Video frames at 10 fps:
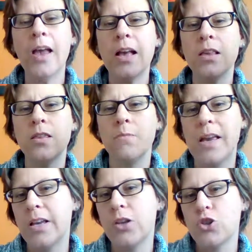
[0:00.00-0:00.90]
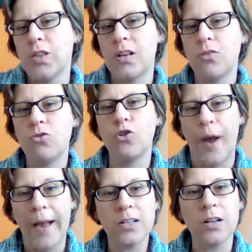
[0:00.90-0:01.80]
is to make sure that it's
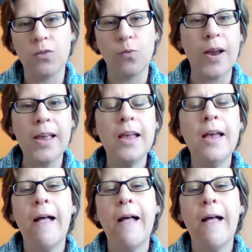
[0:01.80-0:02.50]
correct and it's right,